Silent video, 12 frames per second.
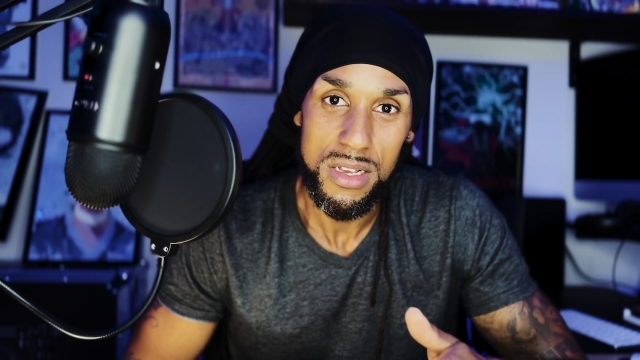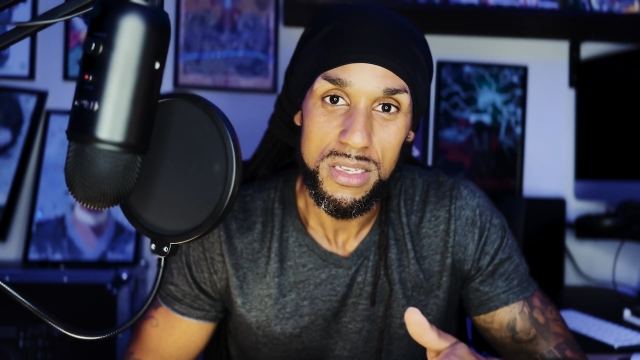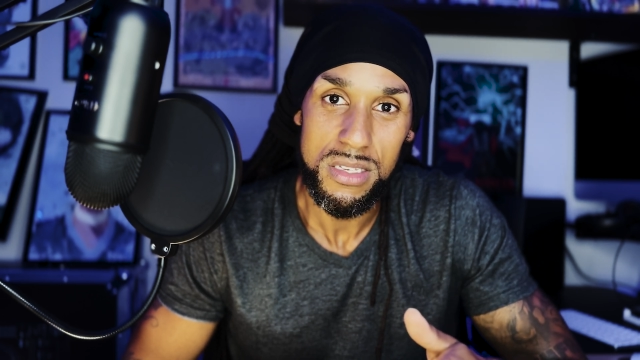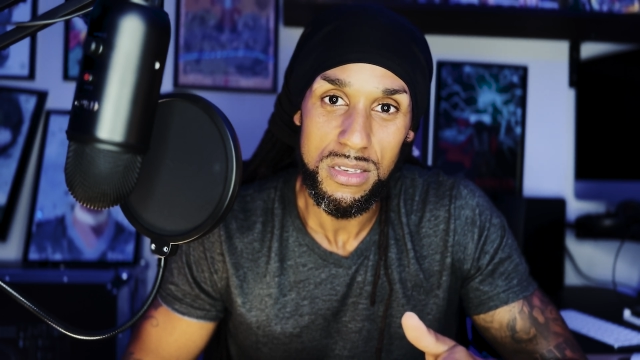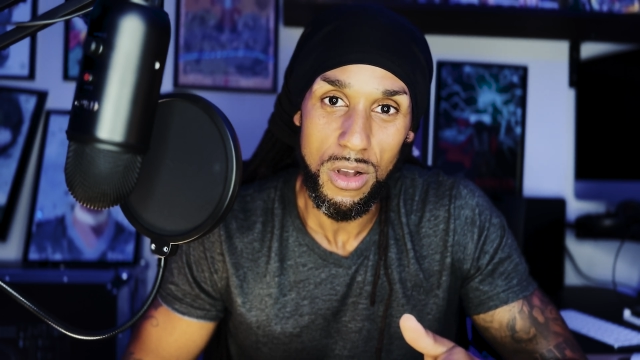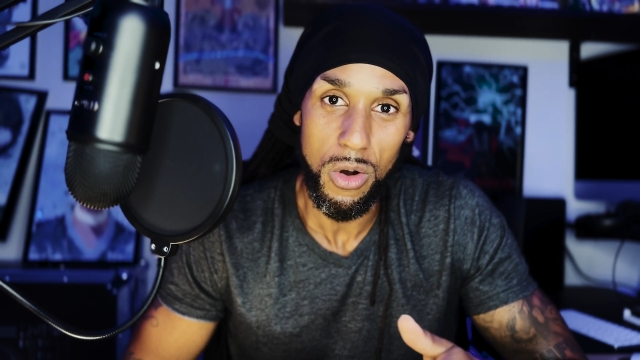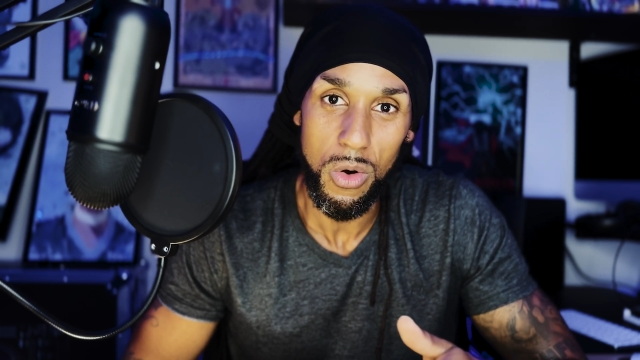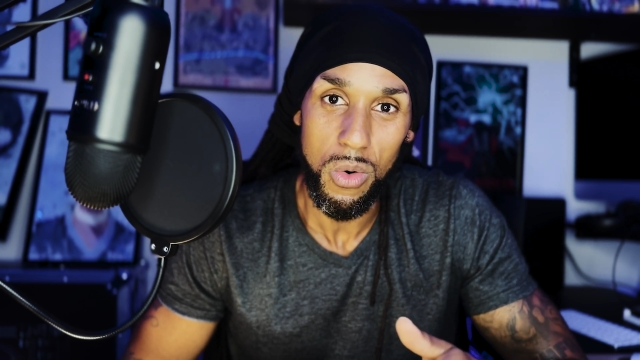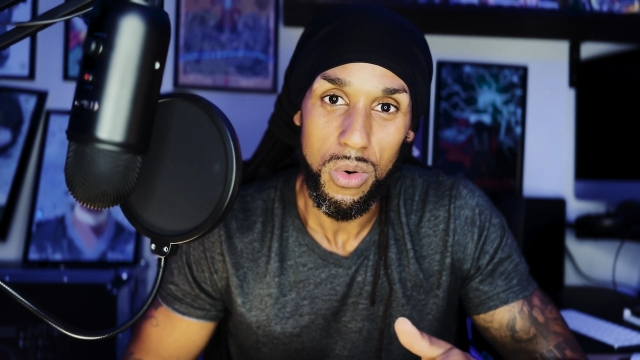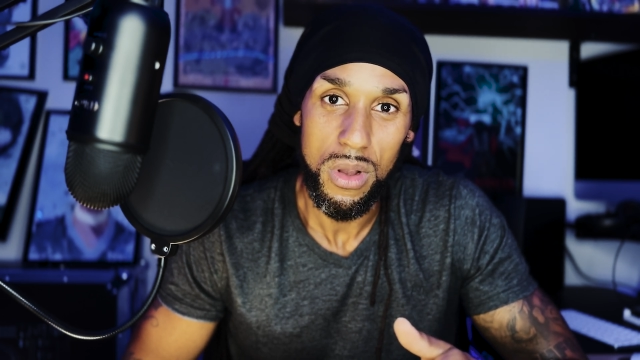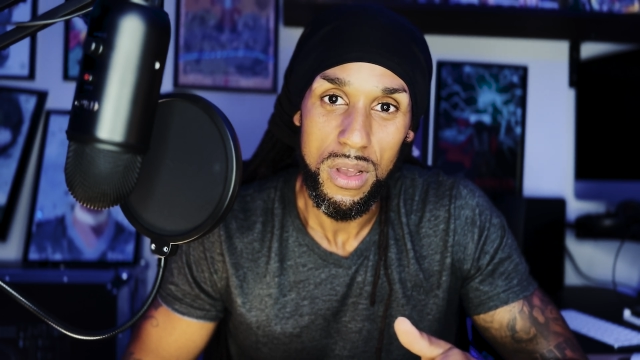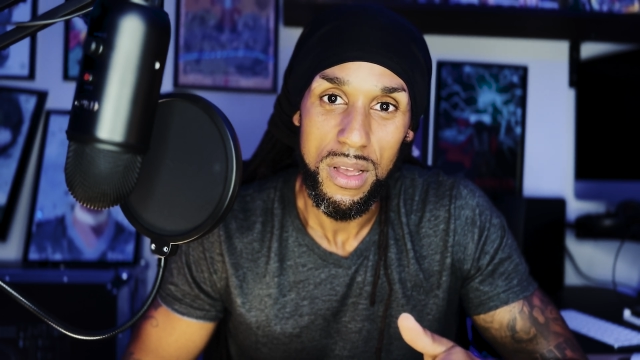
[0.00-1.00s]

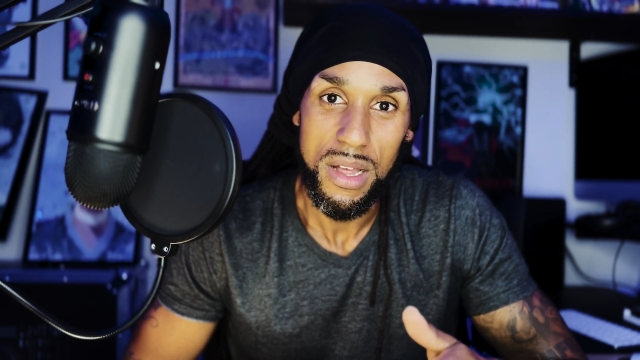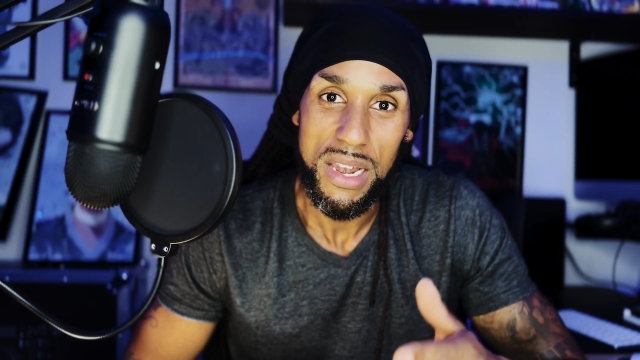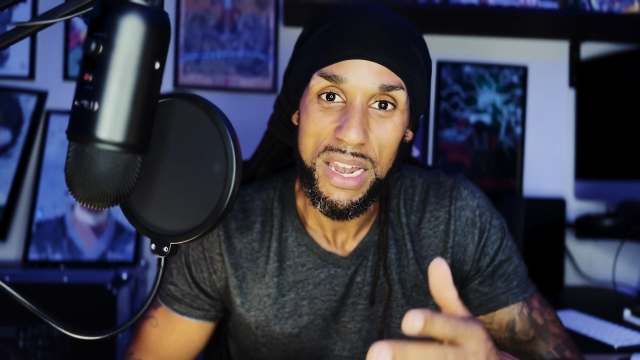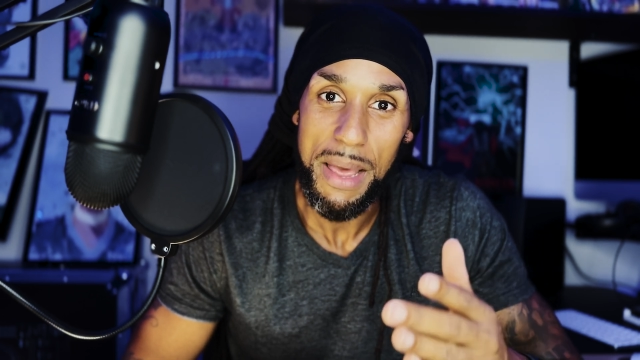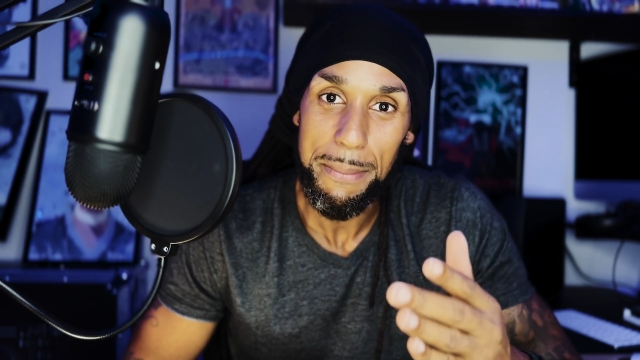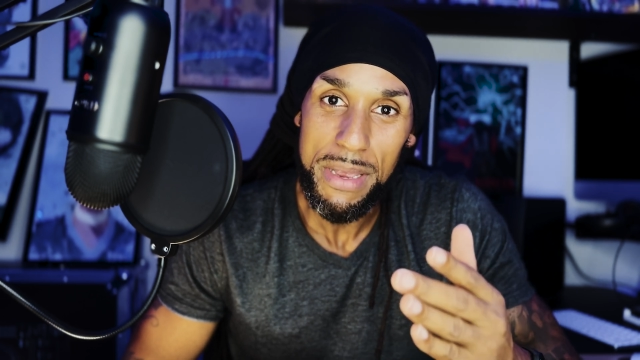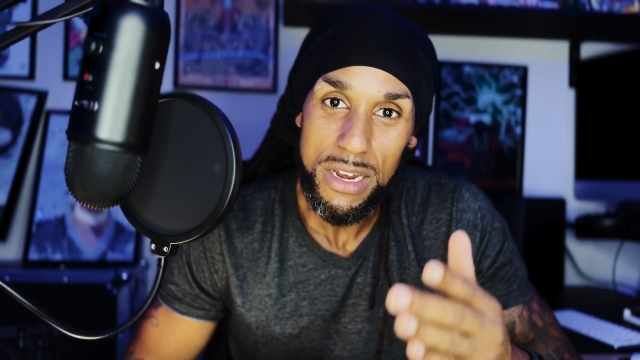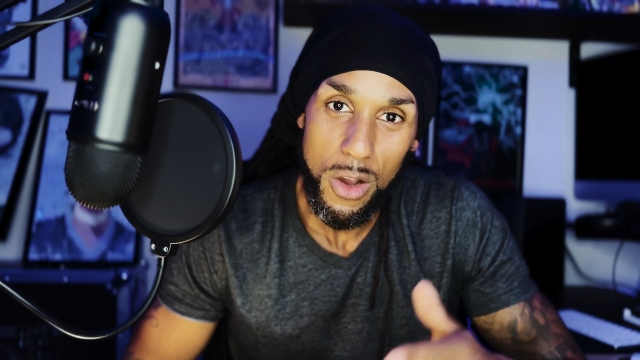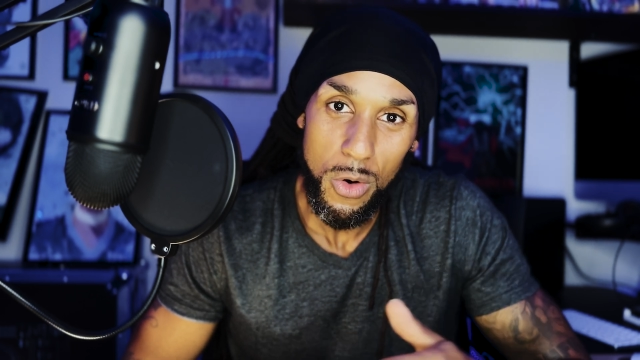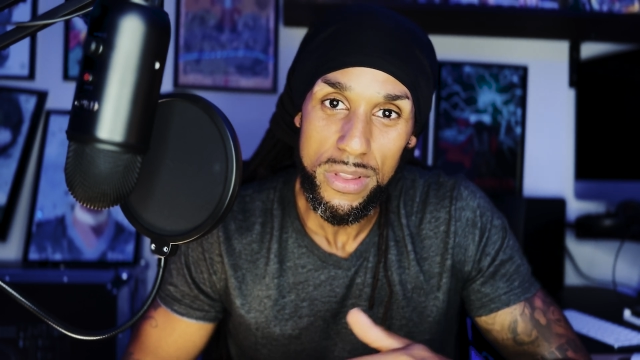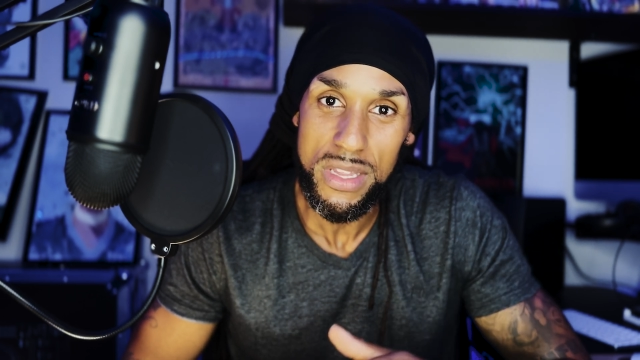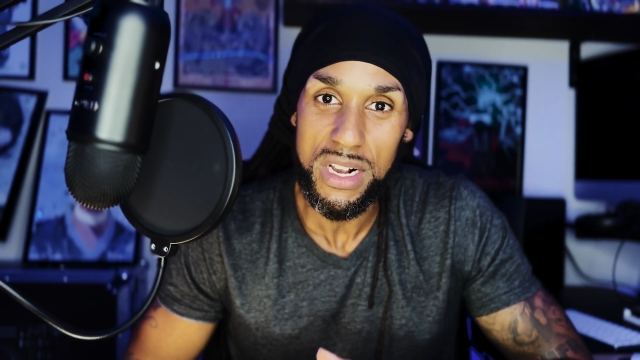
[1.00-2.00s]
So let me
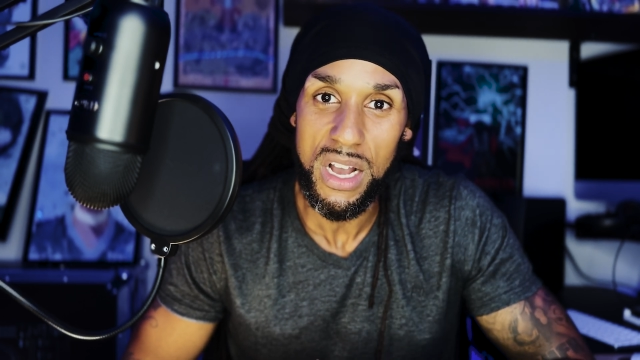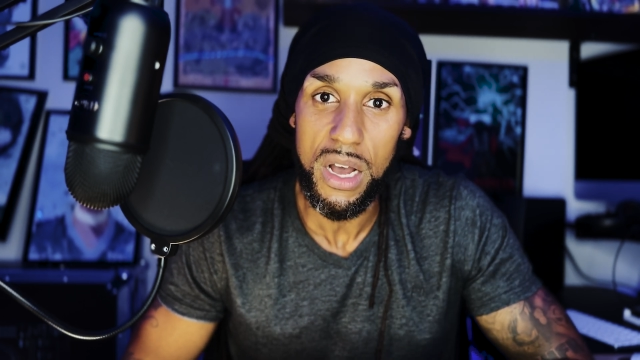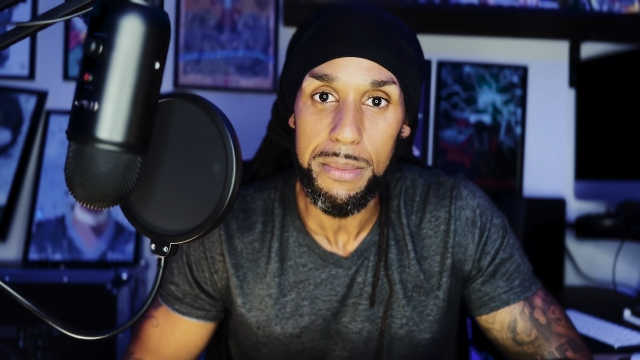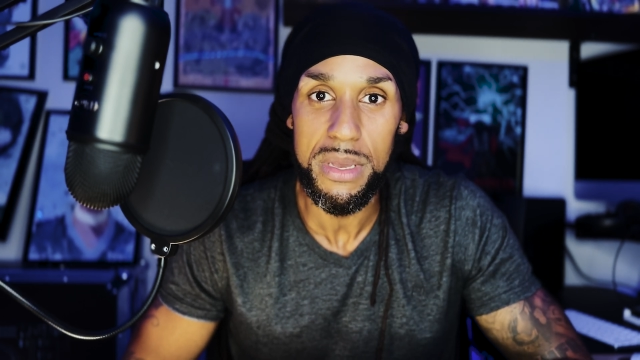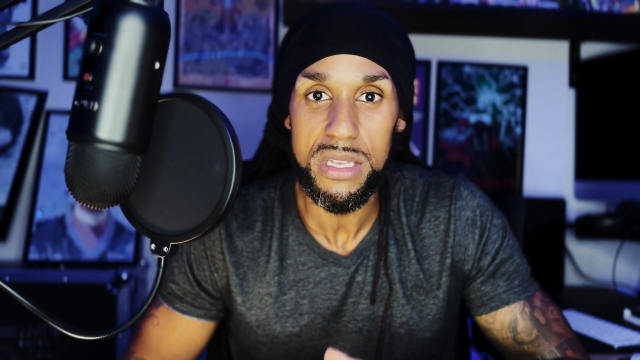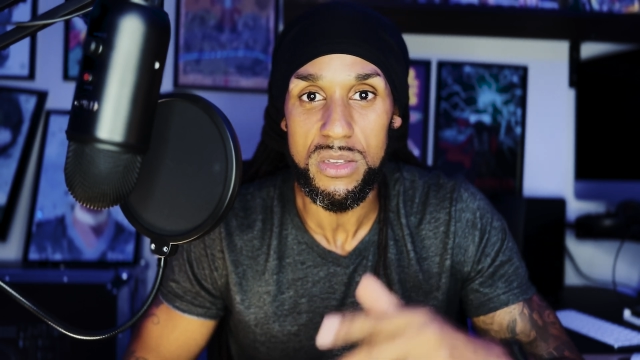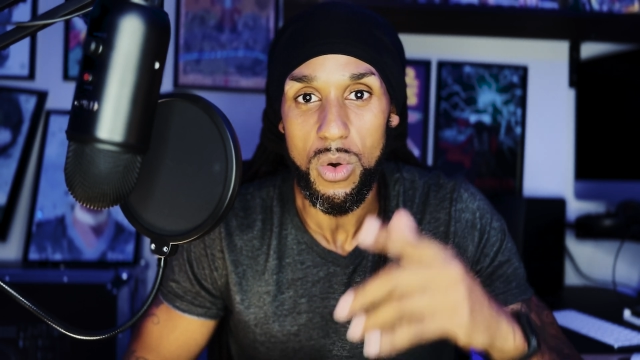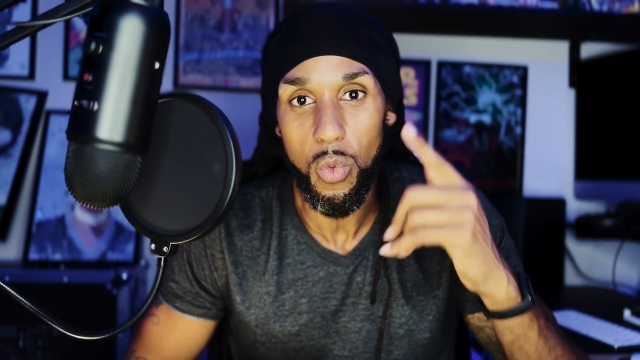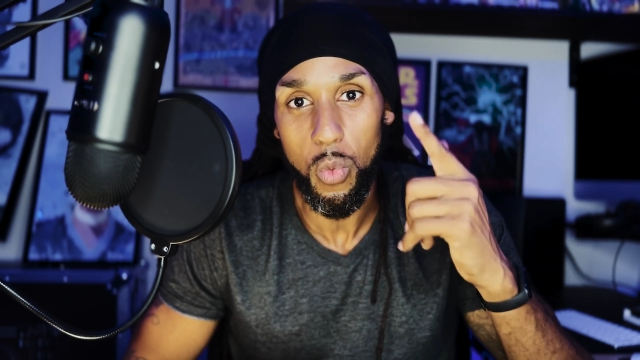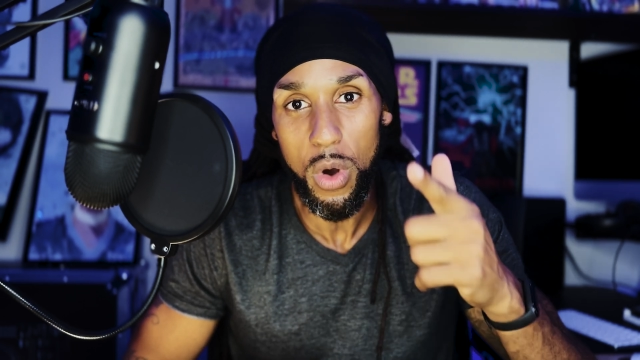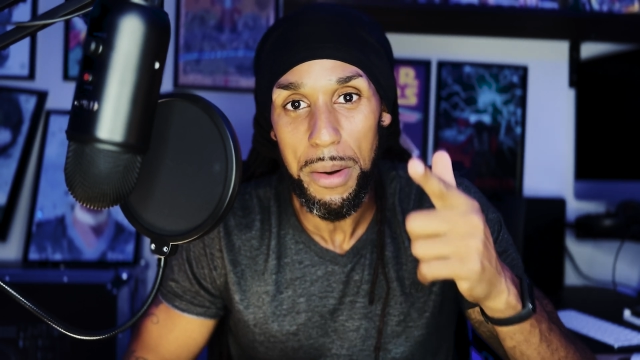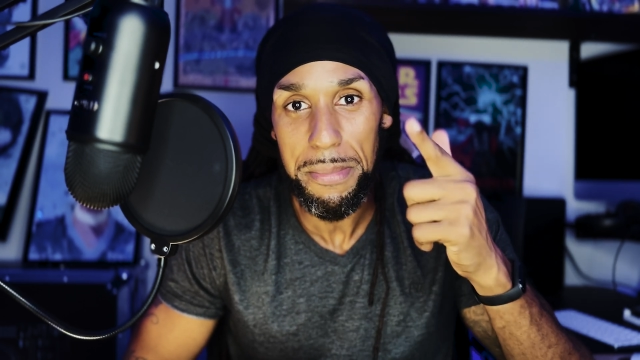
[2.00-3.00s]
know in the comments
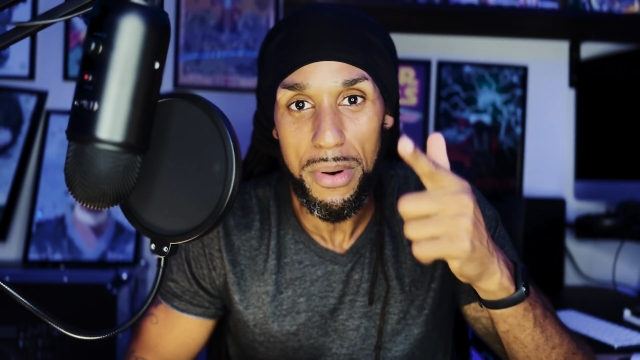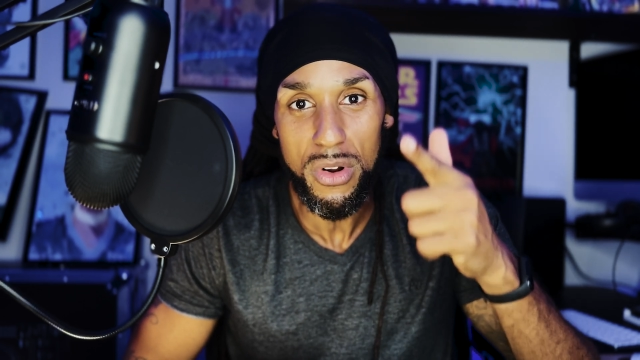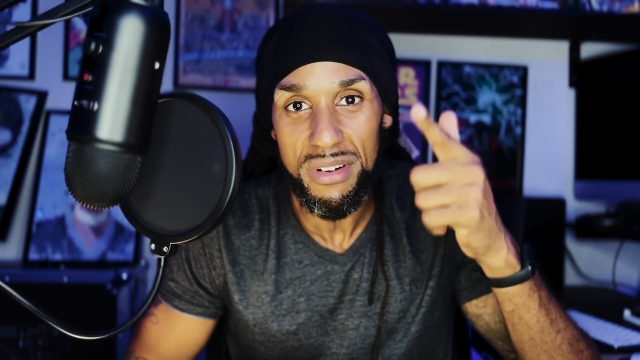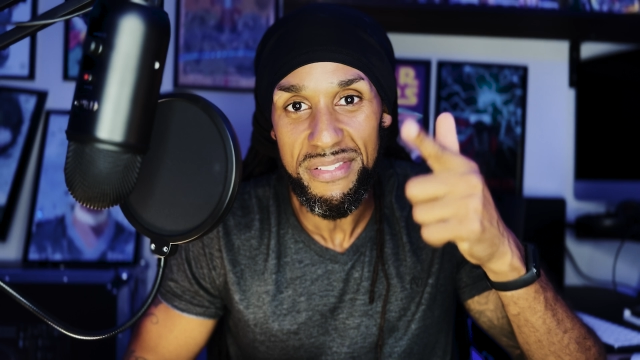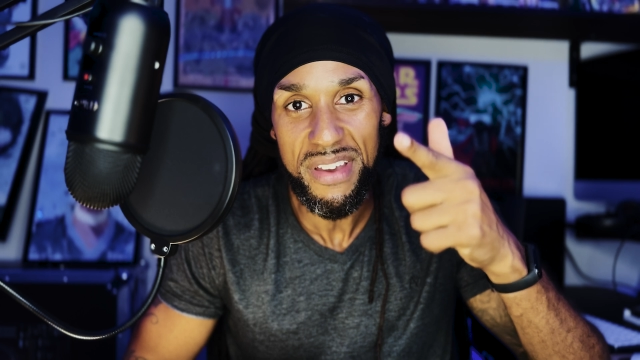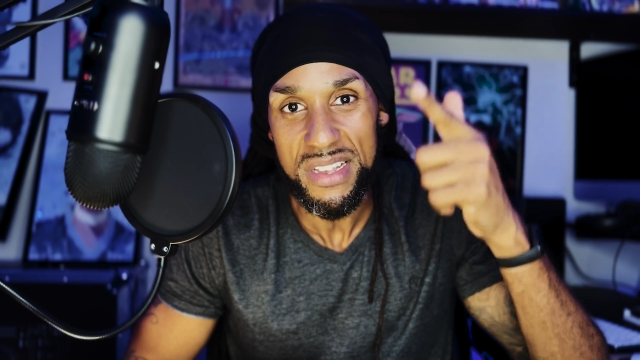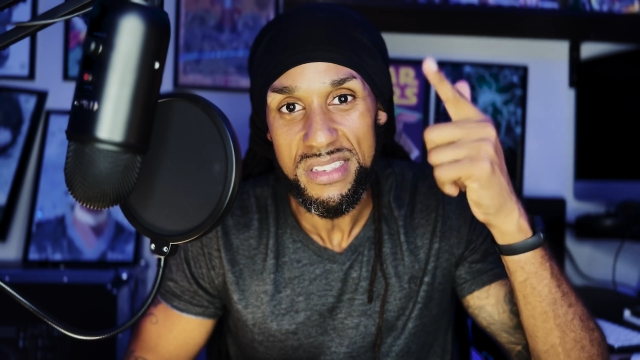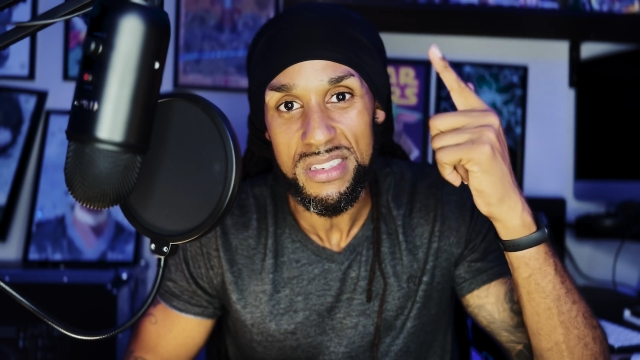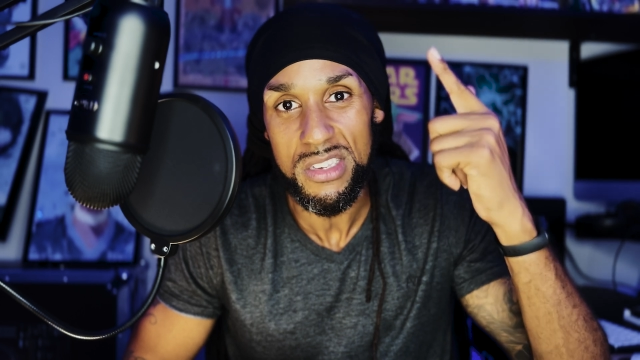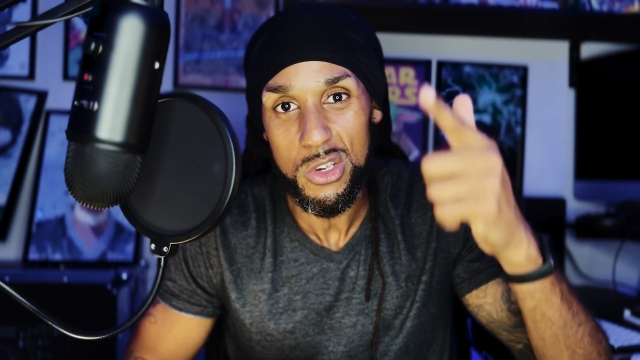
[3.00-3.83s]
what motivates